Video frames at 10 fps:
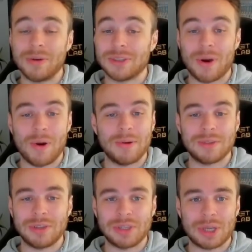
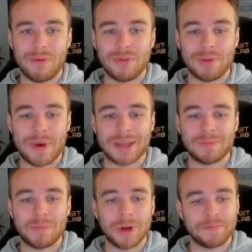Stones and just hope for the
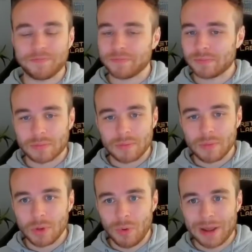best, but
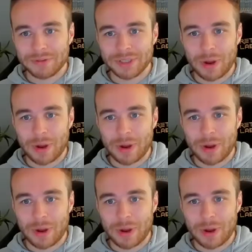we'll have to see what